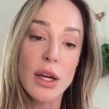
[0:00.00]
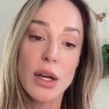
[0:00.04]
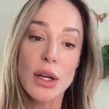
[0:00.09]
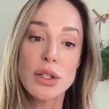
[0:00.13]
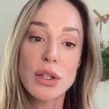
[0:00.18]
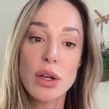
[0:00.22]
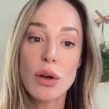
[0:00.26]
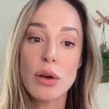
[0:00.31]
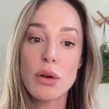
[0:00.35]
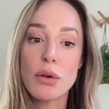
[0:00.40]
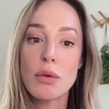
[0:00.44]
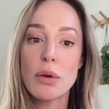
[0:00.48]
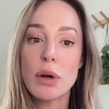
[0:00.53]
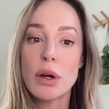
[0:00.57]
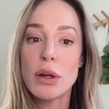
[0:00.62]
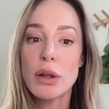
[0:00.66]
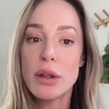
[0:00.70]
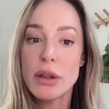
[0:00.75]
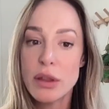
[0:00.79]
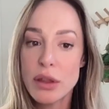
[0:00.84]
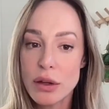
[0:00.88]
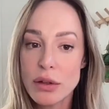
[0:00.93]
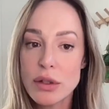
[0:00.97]
So
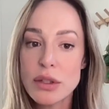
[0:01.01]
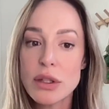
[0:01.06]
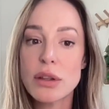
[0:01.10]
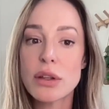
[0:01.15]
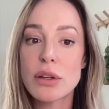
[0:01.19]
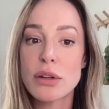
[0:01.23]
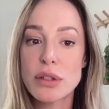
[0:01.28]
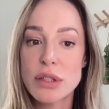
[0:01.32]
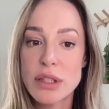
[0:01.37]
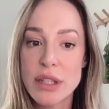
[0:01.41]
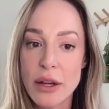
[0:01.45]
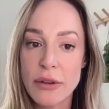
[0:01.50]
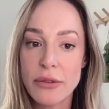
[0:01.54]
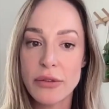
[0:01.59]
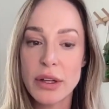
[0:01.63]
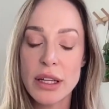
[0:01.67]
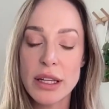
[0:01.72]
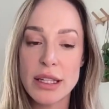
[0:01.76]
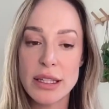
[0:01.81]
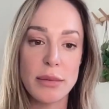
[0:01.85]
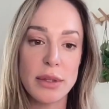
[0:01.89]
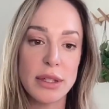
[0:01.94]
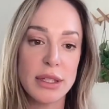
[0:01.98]
there's
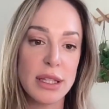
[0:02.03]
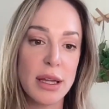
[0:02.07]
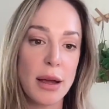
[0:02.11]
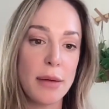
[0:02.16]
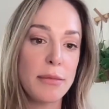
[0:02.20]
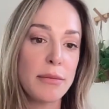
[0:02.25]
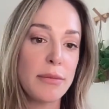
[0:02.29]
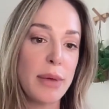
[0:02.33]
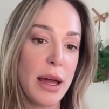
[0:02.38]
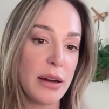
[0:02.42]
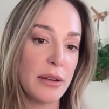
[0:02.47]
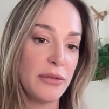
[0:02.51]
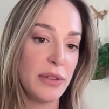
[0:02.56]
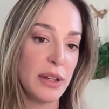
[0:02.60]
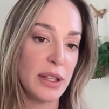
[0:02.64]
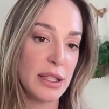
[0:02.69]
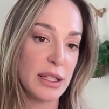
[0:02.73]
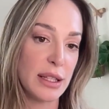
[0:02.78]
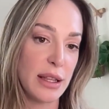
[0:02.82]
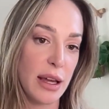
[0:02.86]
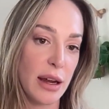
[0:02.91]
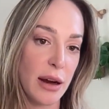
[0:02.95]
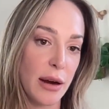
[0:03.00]
definitely some
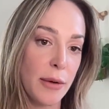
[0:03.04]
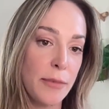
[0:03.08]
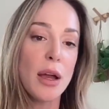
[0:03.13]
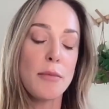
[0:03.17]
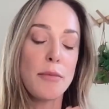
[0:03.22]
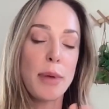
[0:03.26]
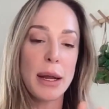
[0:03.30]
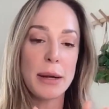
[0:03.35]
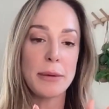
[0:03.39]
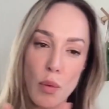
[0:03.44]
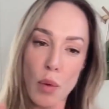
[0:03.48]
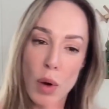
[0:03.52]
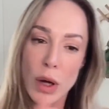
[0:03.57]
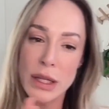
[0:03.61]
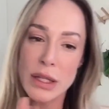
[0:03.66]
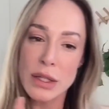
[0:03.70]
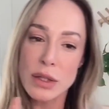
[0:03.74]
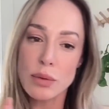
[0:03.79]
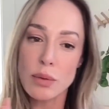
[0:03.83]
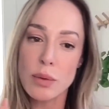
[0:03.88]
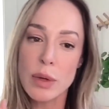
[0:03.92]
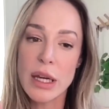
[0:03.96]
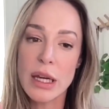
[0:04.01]
benefits there. But
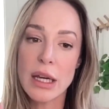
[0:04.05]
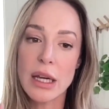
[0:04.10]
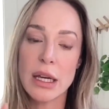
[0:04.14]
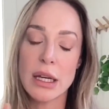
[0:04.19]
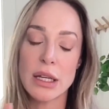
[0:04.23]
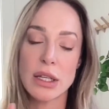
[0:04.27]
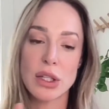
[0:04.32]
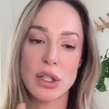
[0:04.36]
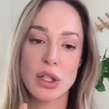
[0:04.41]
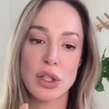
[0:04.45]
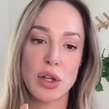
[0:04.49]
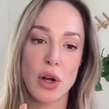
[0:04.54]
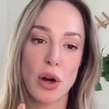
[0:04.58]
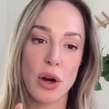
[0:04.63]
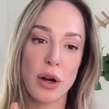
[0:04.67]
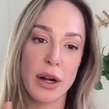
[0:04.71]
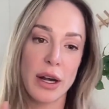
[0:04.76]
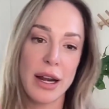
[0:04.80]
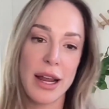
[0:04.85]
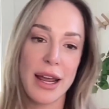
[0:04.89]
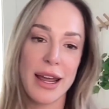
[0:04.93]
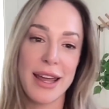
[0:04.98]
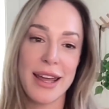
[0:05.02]
once we
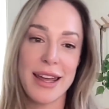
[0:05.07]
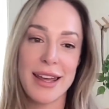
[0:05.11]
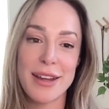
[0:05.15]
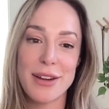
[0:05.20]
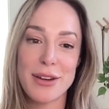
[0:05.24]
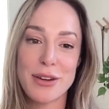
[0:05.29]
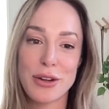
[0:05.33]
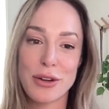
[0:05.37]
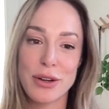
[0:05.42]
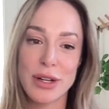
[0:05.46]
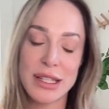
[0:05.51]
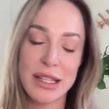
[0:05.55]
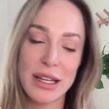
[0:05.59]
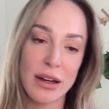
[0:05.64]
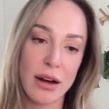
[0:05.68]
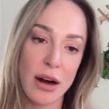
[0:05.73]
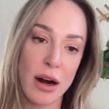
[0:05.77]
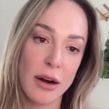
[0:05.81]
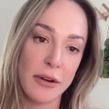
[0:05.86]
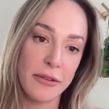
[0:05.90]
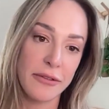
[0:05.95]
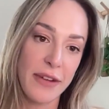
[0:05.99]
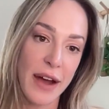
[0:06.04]
start increasing
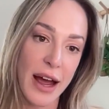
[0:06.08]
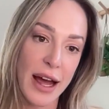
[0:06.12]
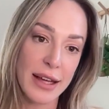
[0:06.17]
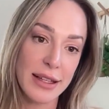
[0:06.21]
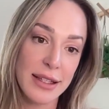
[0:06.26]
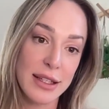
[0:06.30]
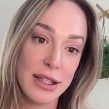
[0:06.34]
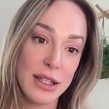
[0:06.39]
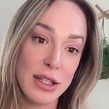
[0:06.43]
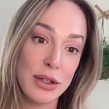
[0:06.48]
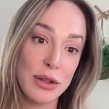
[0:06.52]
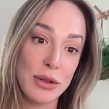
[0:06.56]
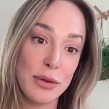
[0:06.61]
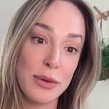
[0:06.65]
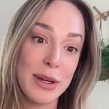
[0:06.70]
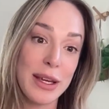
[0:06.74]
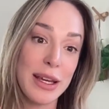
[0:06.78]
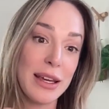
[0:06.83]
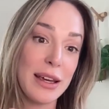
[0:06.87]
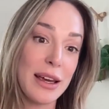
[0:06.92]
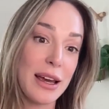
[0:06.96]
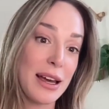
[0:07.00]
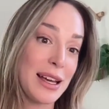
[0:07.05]
our fast to,
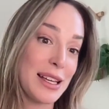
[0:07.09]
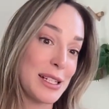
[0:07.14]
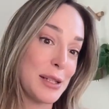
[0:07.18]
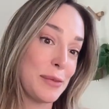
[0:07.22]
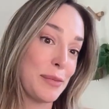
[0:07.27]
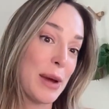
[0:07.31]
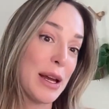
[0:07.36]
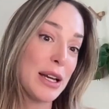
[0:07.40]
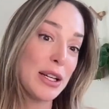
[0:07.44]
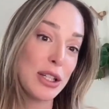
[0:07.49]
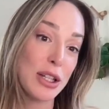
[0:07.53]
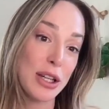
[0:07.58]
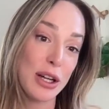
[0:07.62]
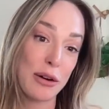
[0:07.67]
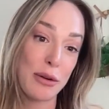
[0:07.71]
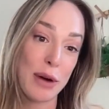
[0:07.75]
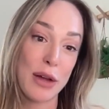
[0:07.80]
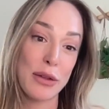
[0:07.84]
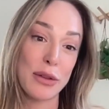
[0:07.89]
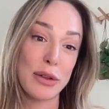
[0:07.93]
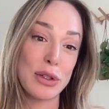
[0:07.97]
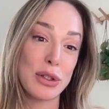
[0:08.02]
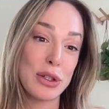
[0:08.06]
especially
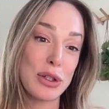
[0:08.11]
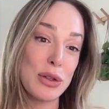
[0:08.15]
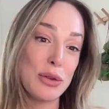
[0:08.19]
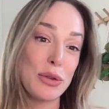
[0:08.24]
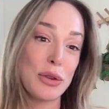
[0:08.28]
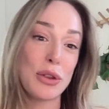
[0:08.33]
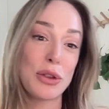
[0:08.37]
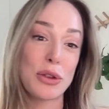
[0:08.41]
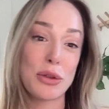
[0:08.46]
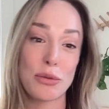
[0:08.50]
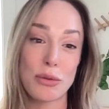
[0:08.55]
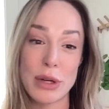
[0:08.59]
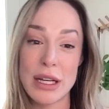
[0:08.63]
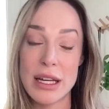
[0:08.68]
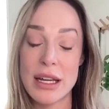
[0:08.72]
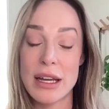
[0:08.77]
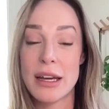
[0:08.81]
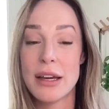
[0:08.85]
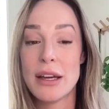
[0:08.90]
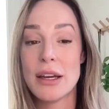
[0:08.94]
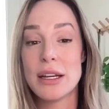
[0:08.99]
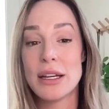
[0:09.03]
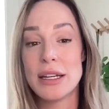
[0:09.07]
around the
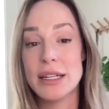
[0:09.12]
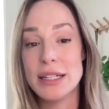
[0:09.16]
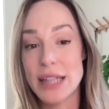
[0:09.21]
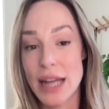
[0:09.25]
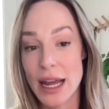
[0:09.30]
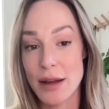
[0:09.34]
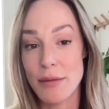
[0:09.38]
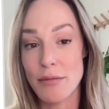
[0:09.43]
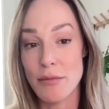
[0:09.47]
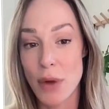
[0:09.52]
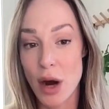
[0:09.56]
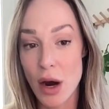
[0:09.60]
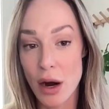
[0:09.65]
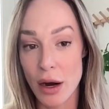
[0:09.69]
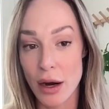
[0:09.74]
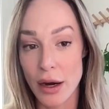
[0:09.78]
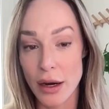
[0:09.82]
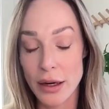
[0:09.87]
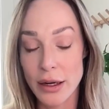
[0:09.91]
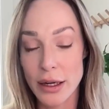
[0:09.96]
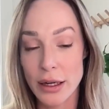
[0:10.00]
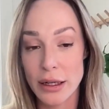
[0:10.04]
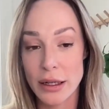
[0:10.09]
2-3 day
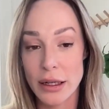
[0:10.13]
mark,